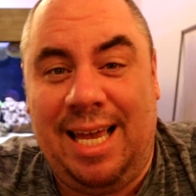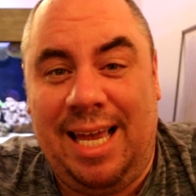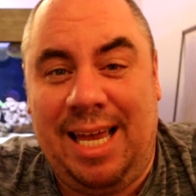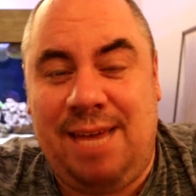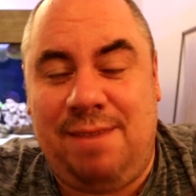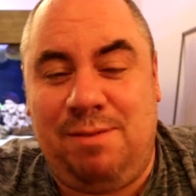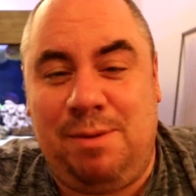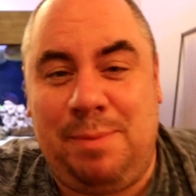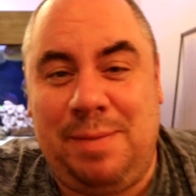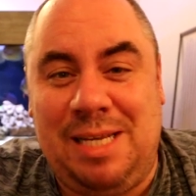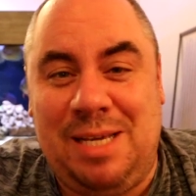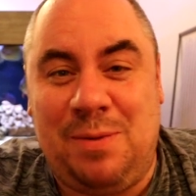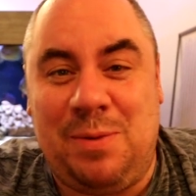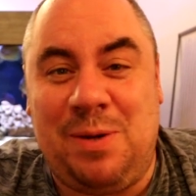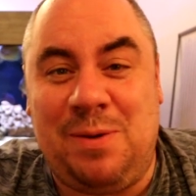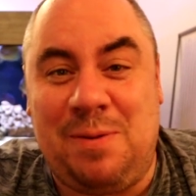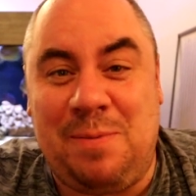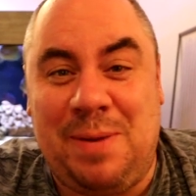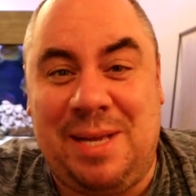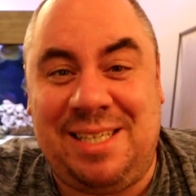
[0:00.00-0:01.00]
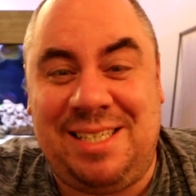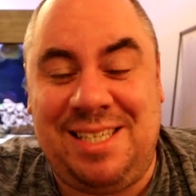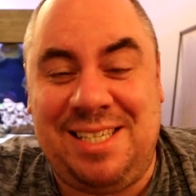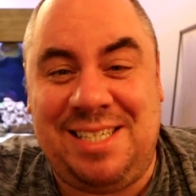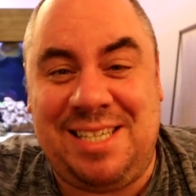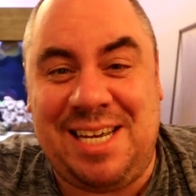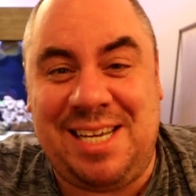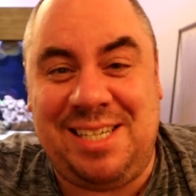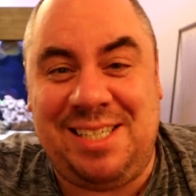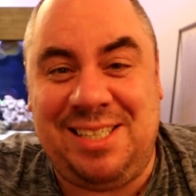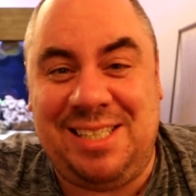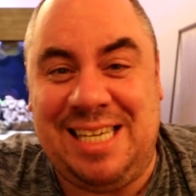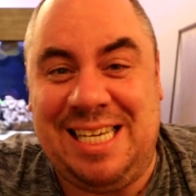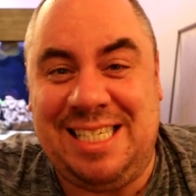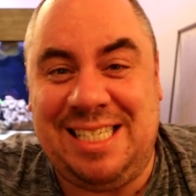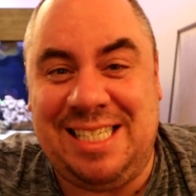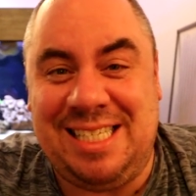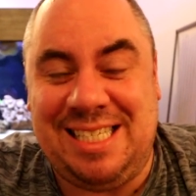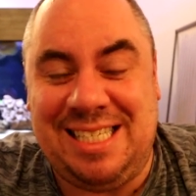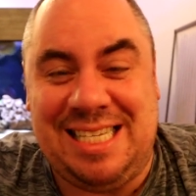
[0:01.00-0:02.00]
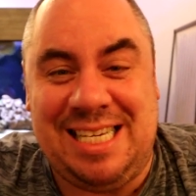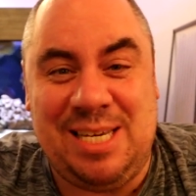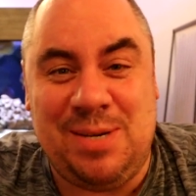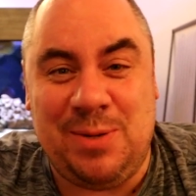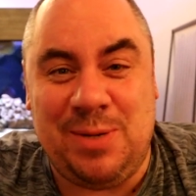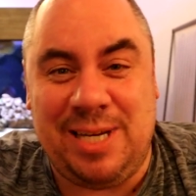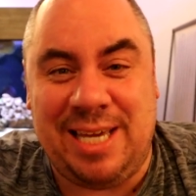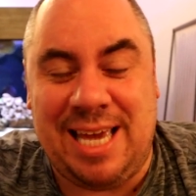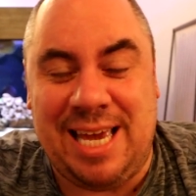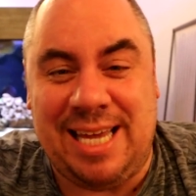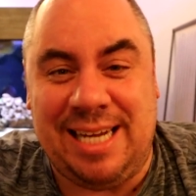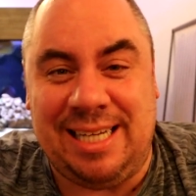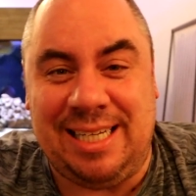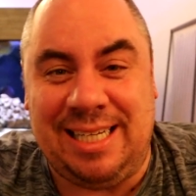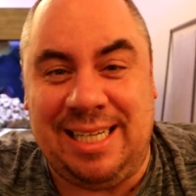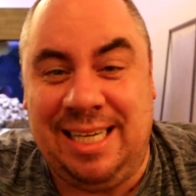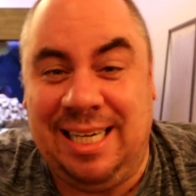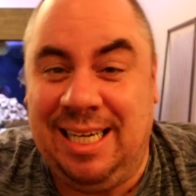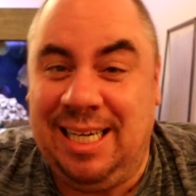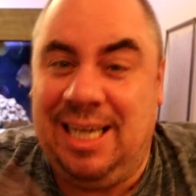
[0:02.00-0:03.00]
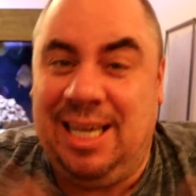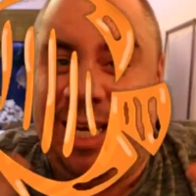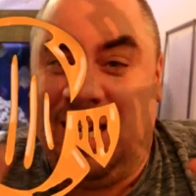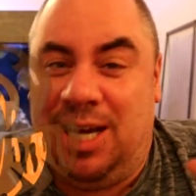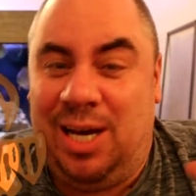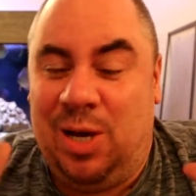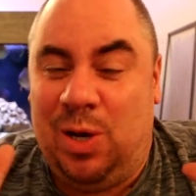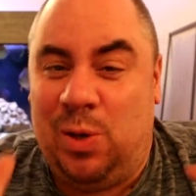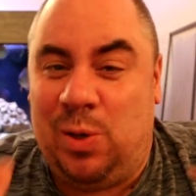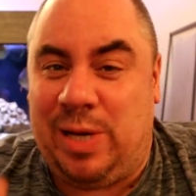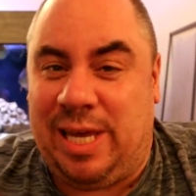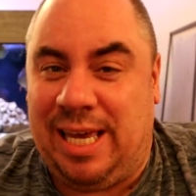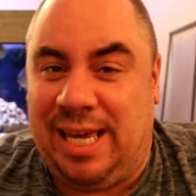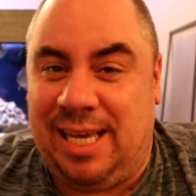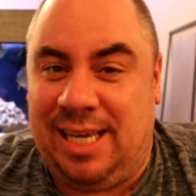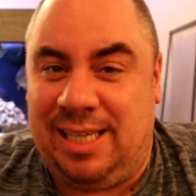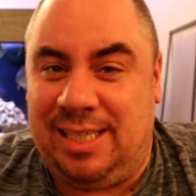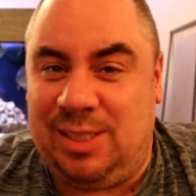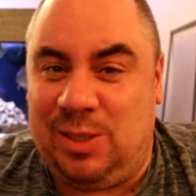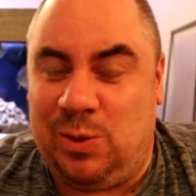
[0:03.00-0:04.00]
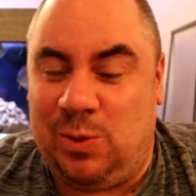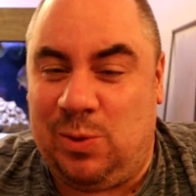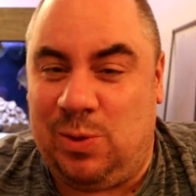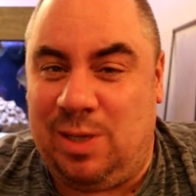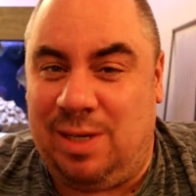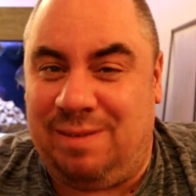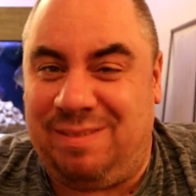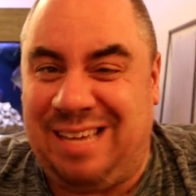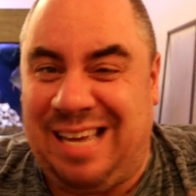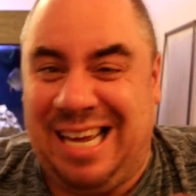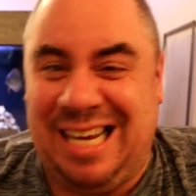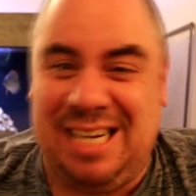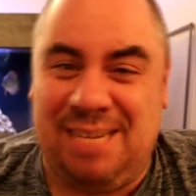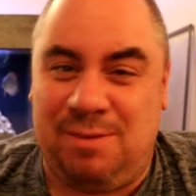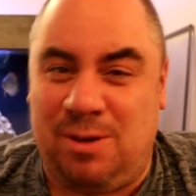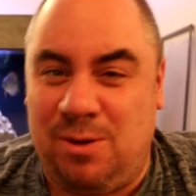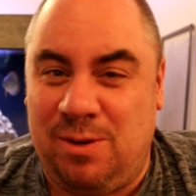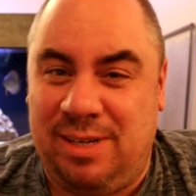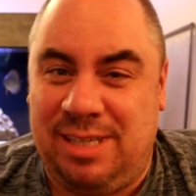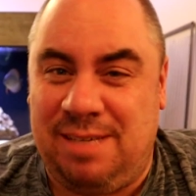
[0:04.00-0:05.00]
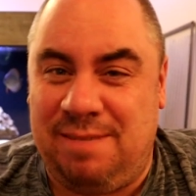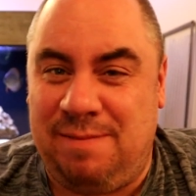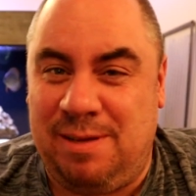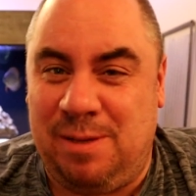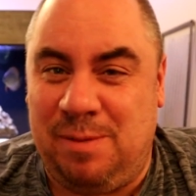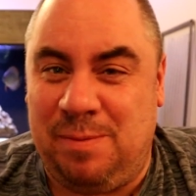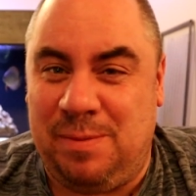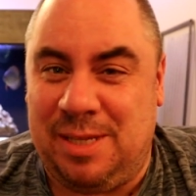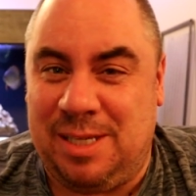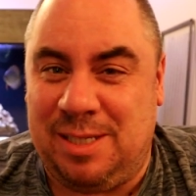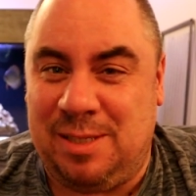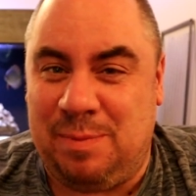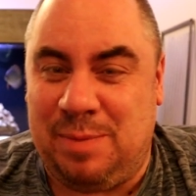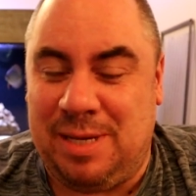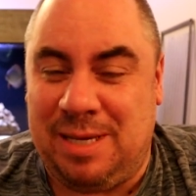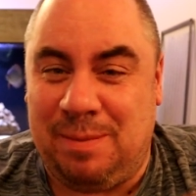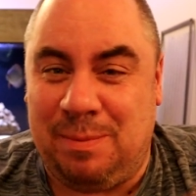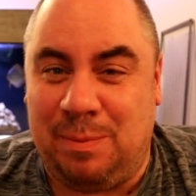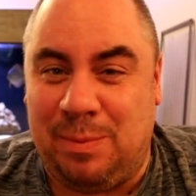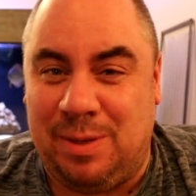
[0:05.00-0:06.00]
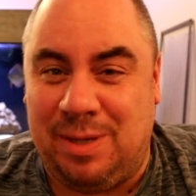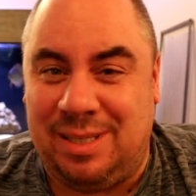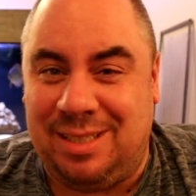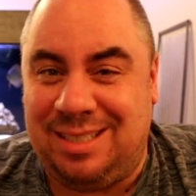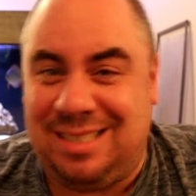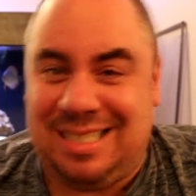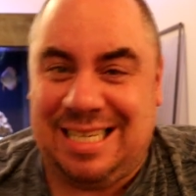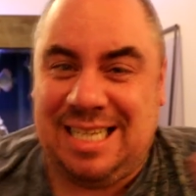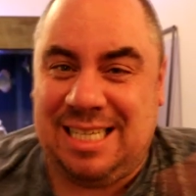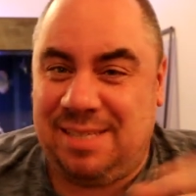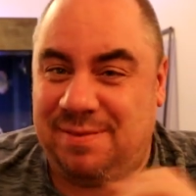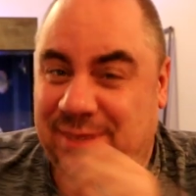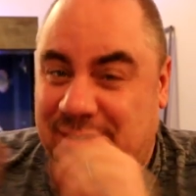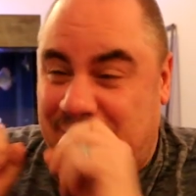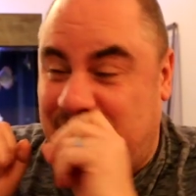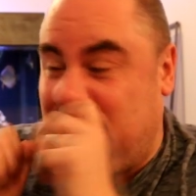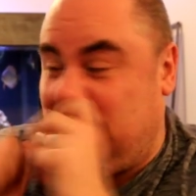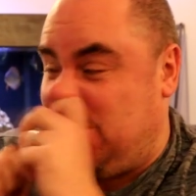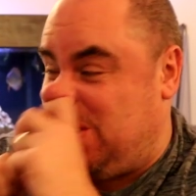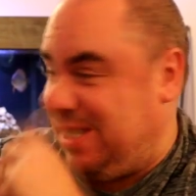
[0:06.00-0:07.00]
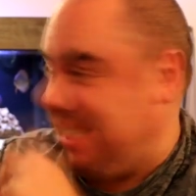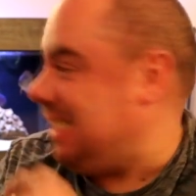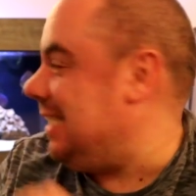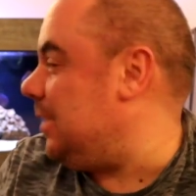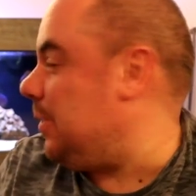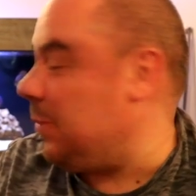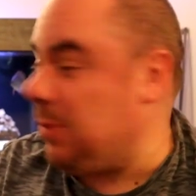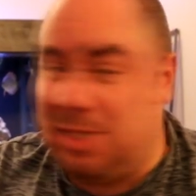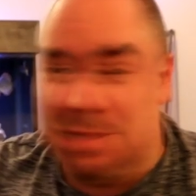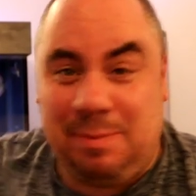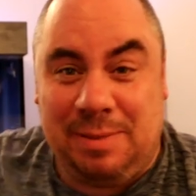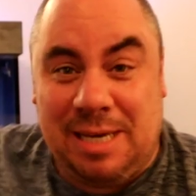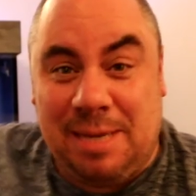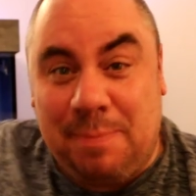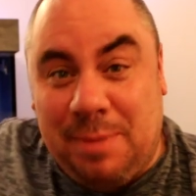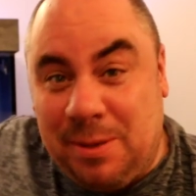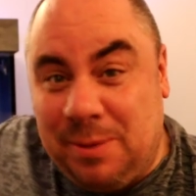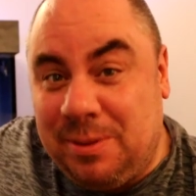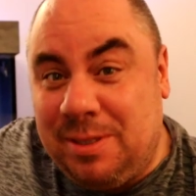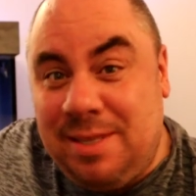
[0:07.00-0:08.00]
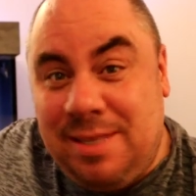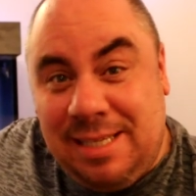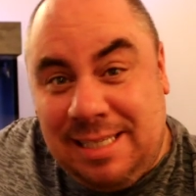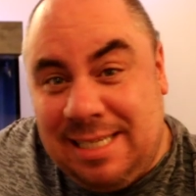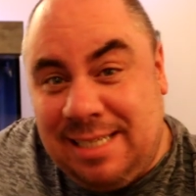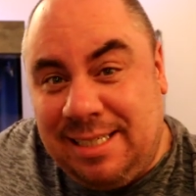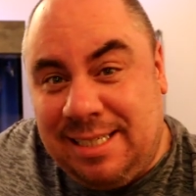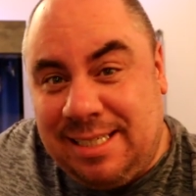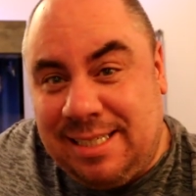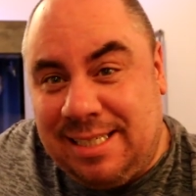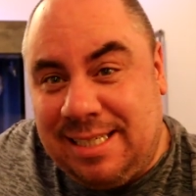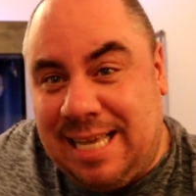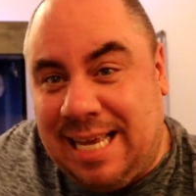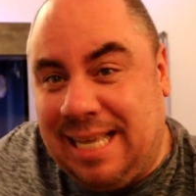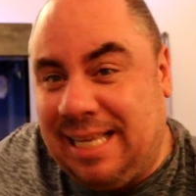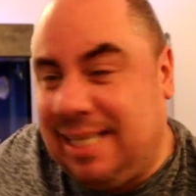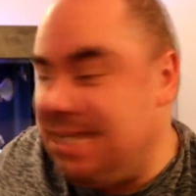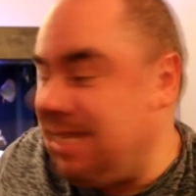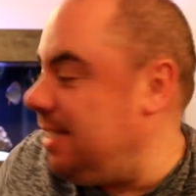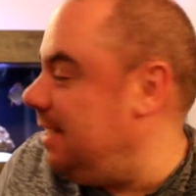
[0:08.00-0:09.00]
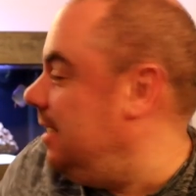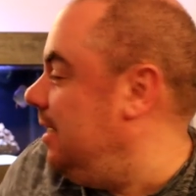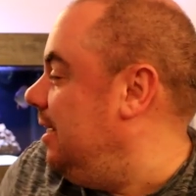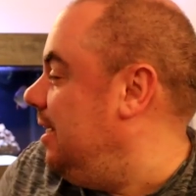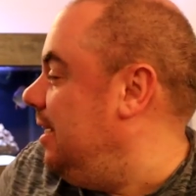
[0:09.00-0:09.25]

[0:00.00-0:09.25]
Hey everybody, welcome back to the channel, nice to see you again. Okay, so I've kind of already filmed this bit, but today's video is going to be about the Discus tank,